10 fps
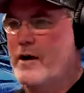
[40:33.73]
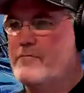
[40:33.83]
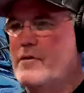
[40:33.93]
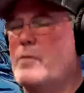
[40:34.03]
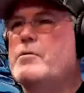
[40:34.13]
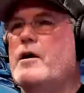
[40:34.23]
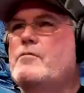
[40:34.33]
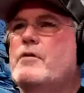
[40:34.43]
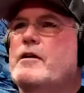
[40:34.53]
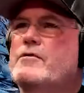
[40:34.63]
no
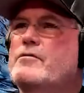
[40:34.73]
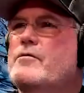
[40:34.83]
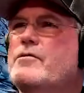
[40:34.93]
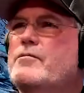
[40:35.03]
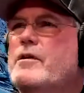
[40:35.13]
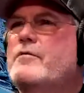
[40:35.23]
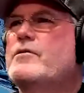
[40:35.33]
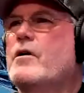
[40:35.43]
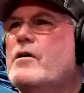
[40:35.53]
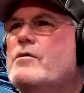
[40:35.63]
blood running through 3 of
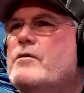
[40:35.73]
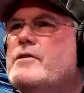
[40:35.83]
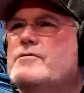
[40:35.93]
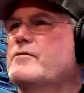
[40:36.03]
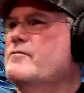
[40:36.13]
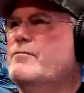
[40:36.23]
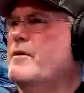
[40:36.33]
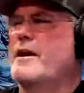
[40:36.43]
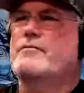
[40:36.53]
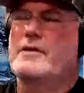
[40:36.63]
your arteries or
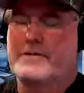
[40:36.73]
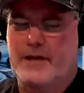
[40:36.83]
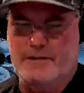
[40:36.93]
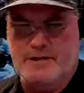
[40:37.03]
whatever he says.